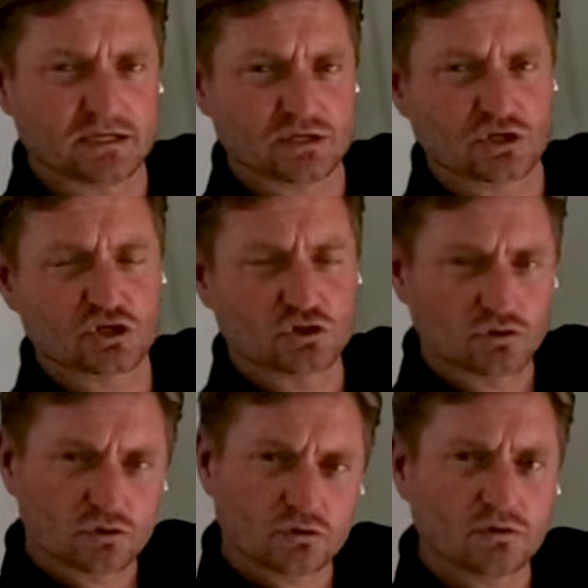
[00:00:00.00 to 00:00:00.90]
it is a
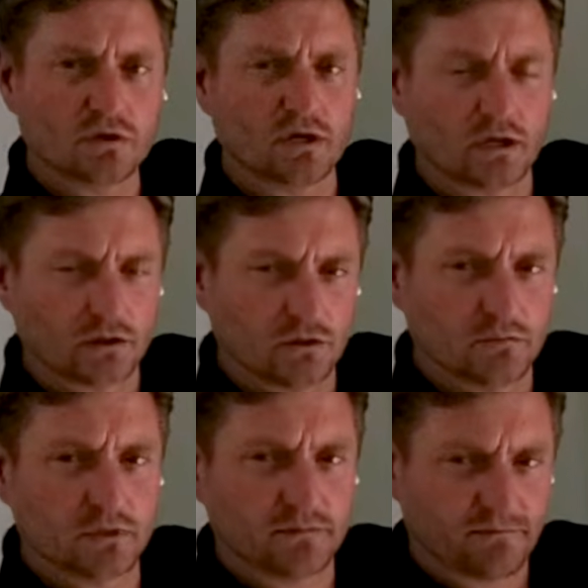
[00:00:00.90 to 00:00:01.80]
true
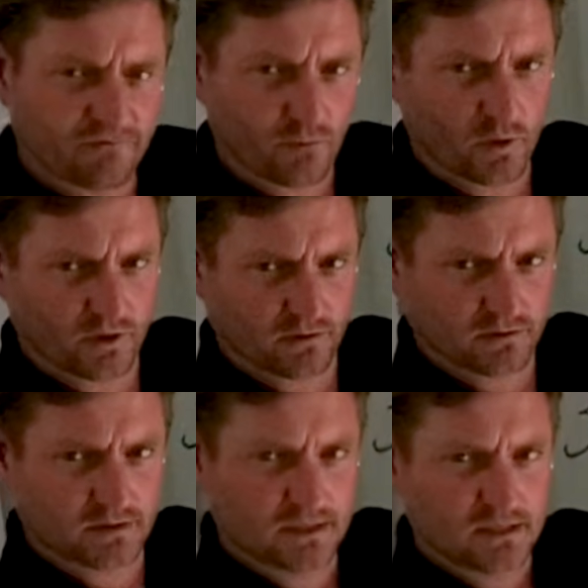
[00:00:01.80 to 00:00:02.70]
aluminum foil.
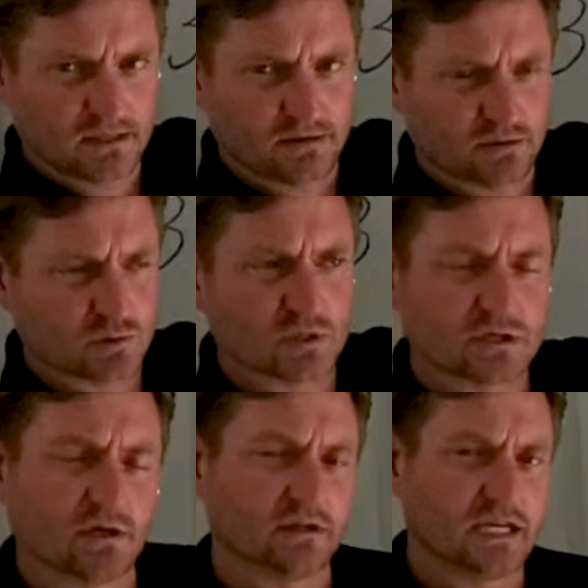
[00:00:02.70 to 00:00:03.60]
There's what's
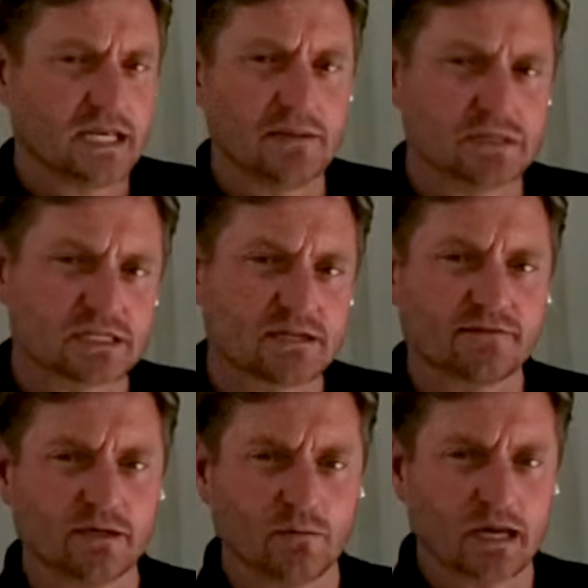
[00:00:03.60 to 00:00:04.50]
called an
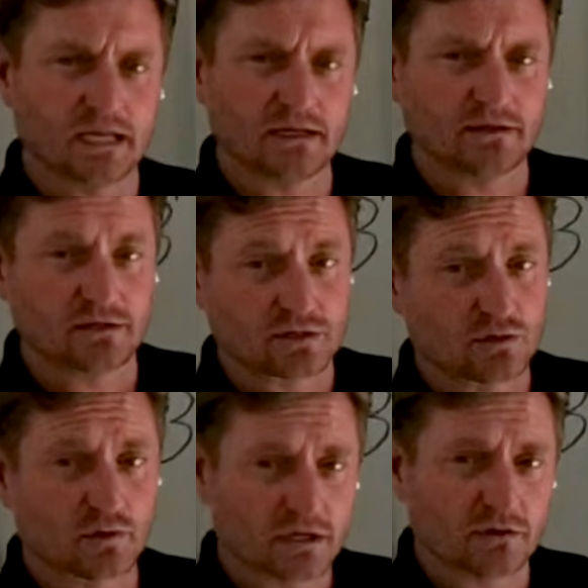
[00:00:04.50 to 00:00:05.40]
emissivity rating that is
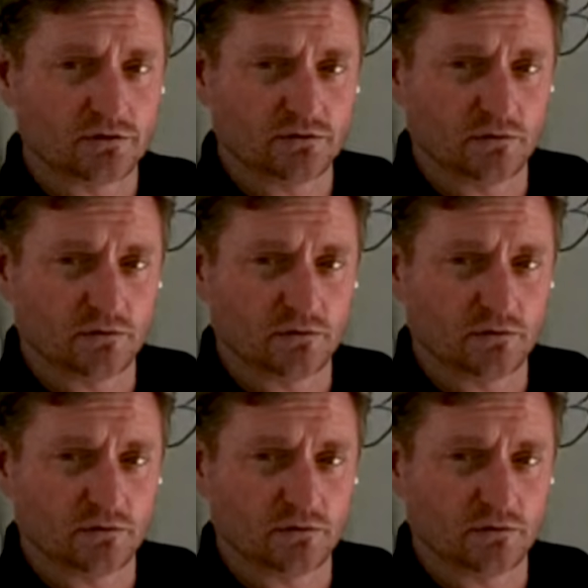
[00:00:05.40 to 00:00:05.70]
critical